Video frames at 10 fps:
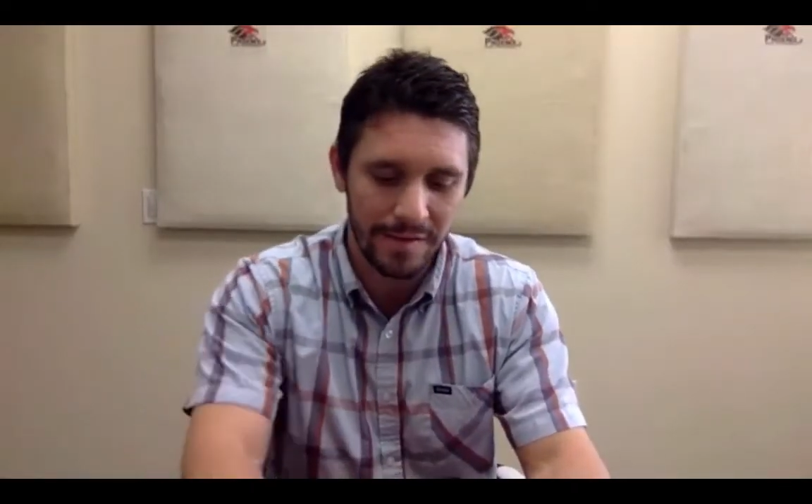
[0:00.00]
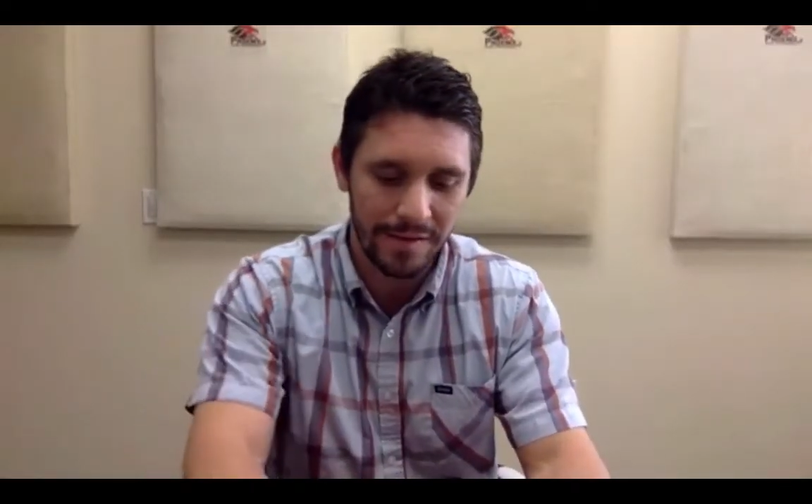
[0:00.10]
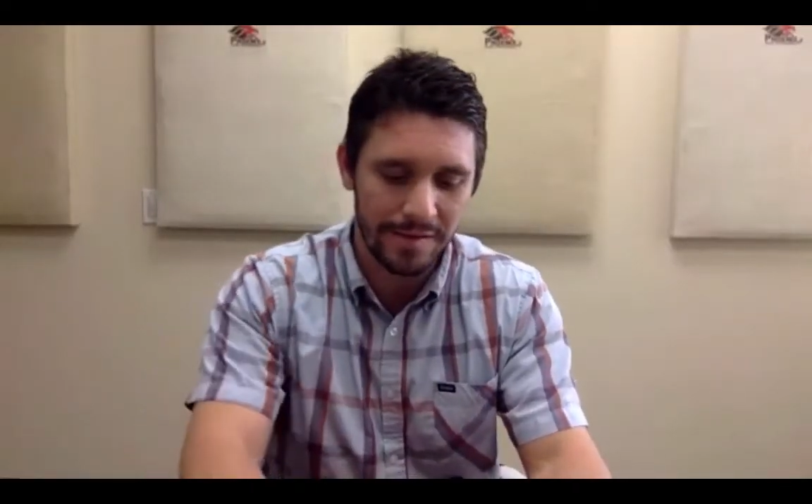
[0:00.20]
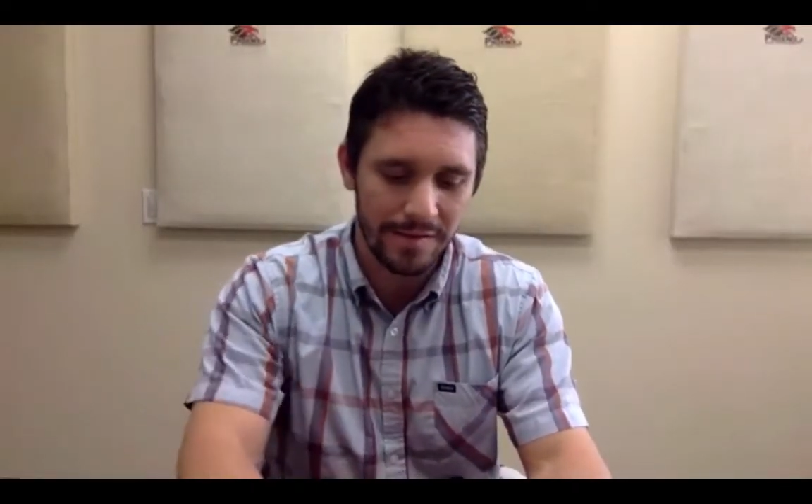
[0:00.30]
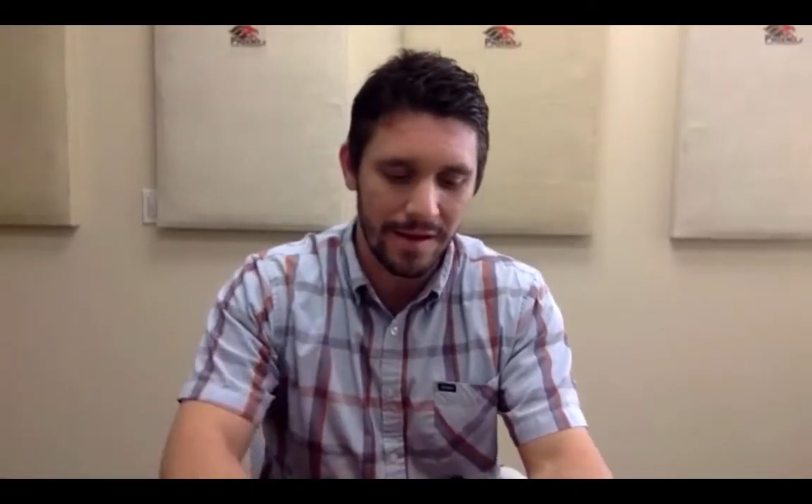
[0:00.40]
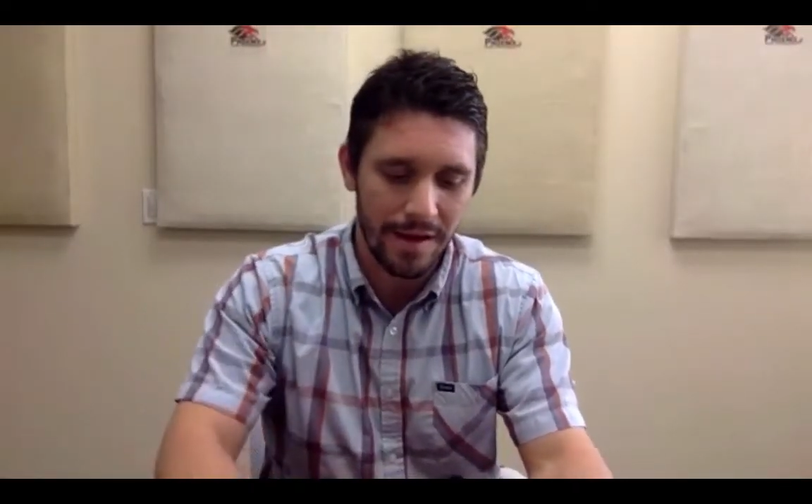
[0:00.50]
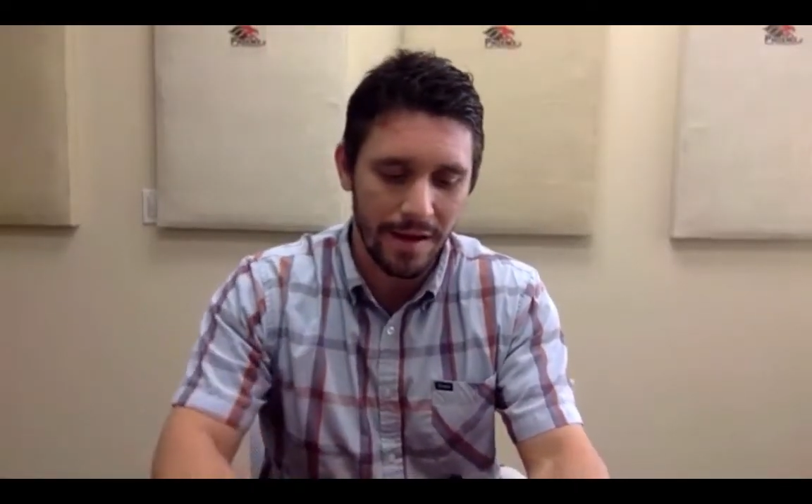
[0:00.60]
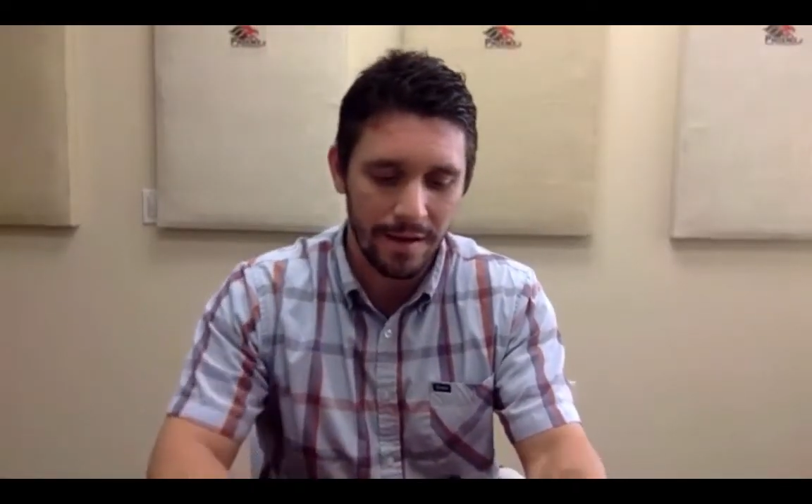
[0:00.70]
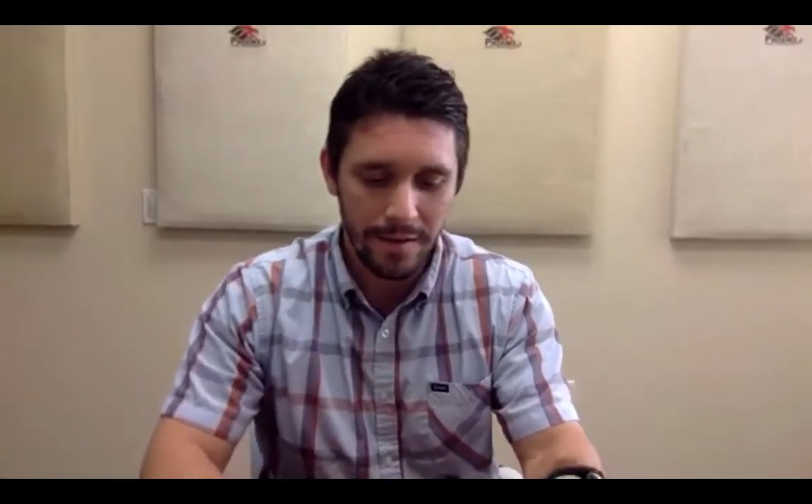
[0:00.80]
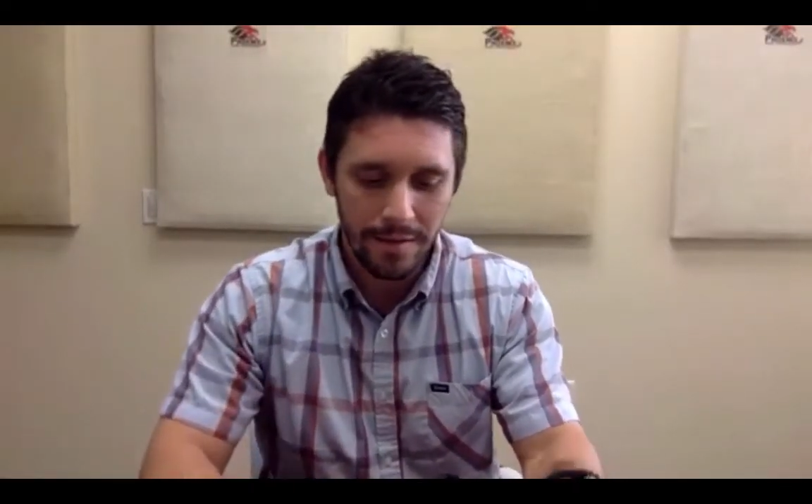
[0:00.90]
Let's,
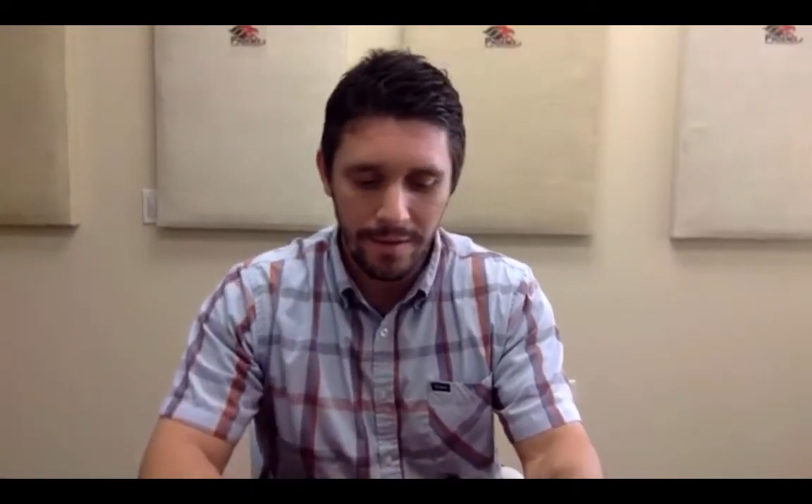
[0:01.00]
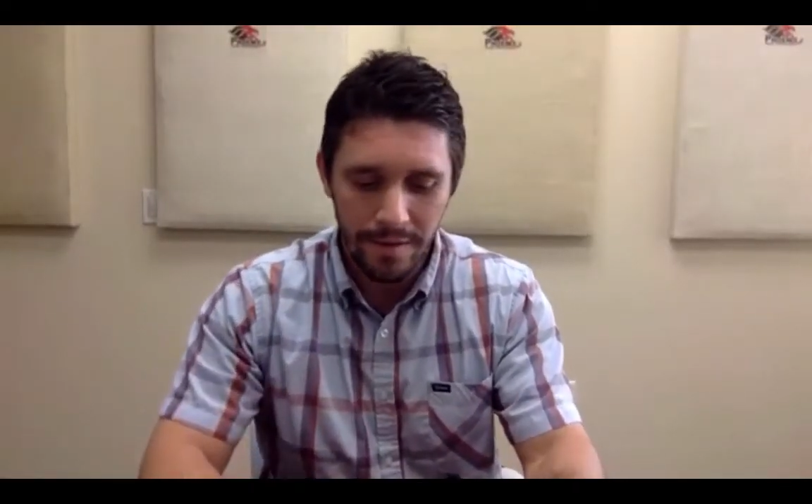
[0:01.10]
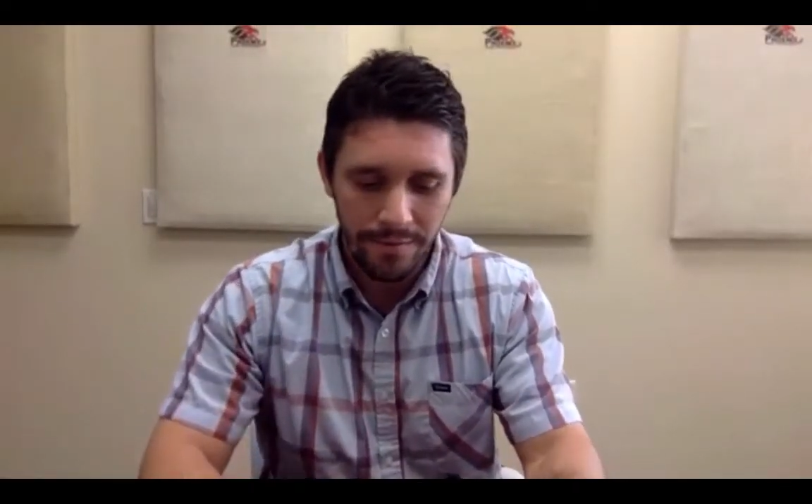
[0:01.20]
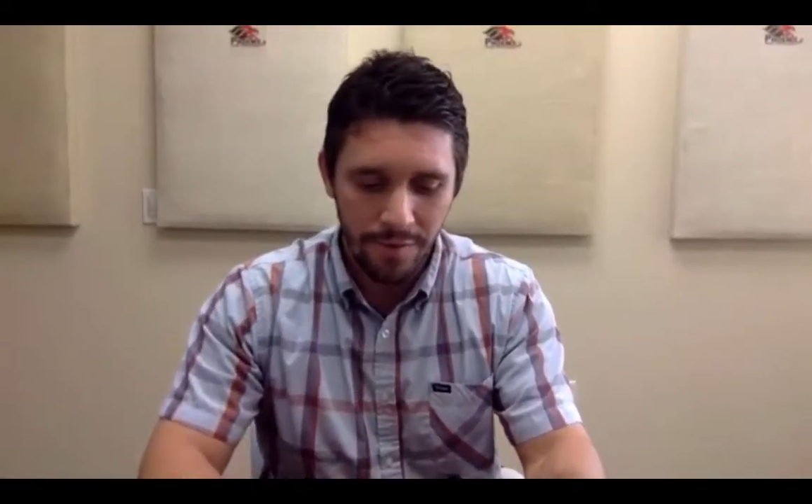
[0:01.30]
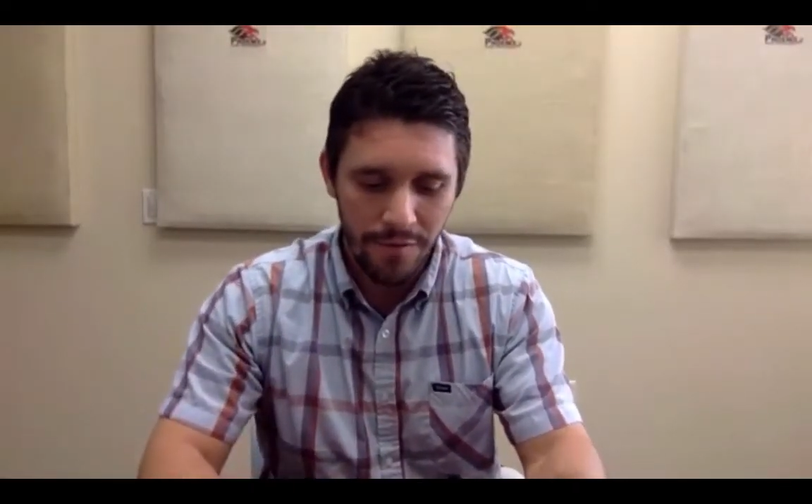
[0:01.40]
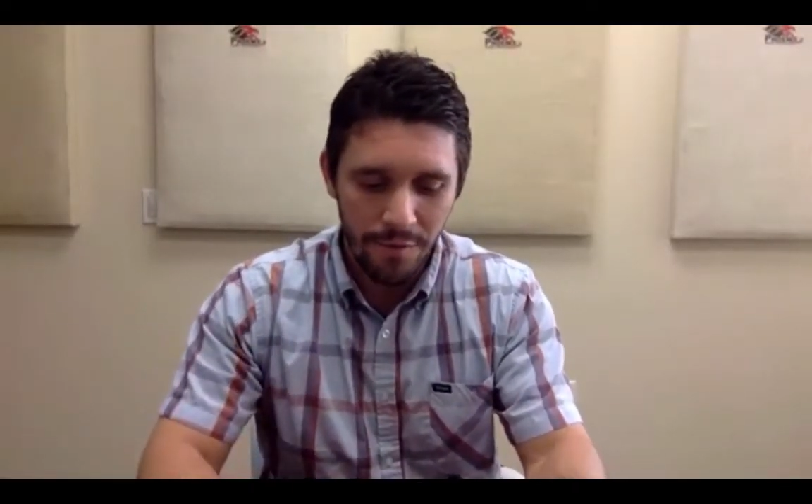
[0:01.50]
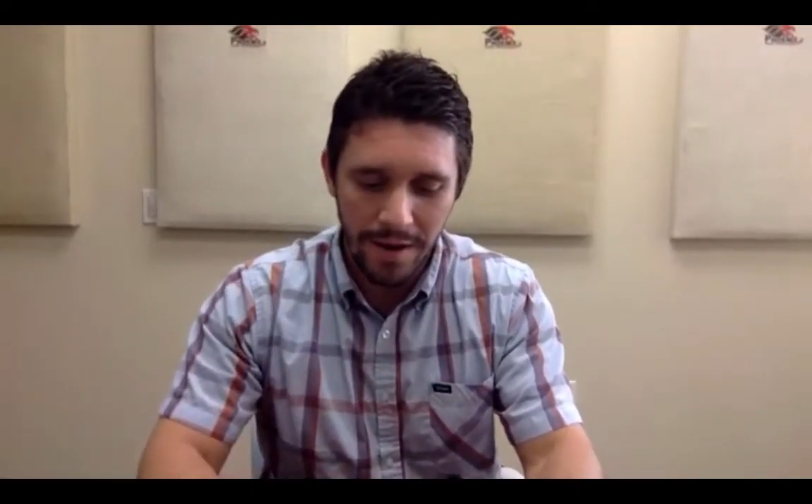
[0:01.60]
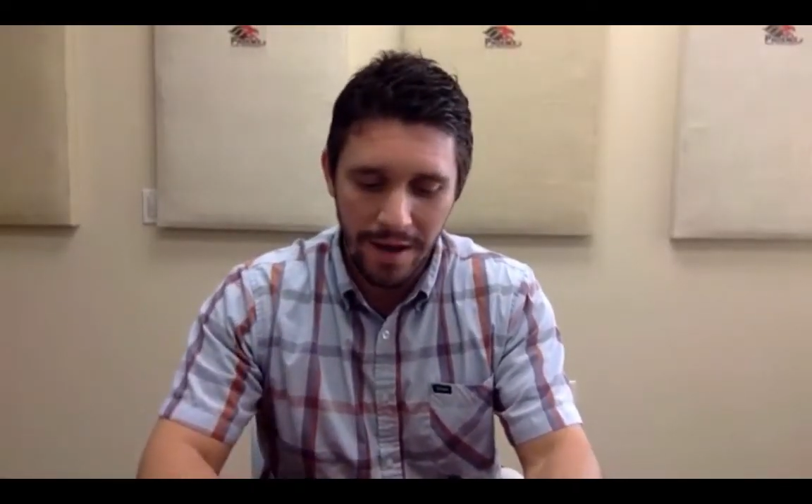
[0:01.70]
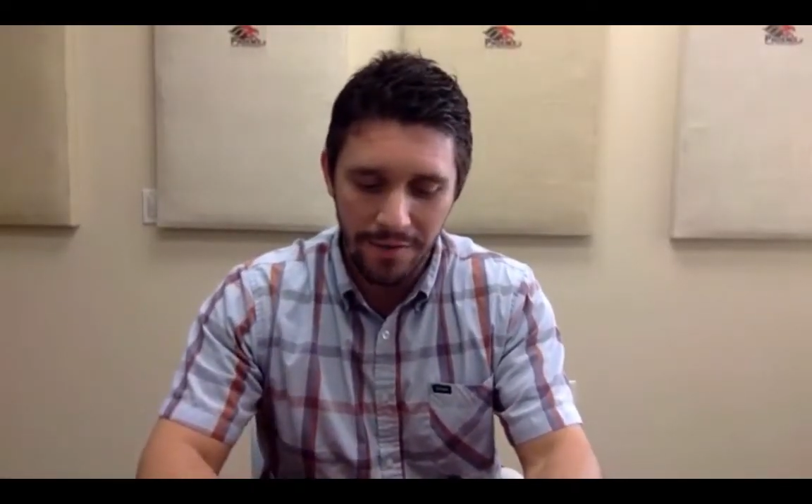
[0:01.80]
uh, for everybody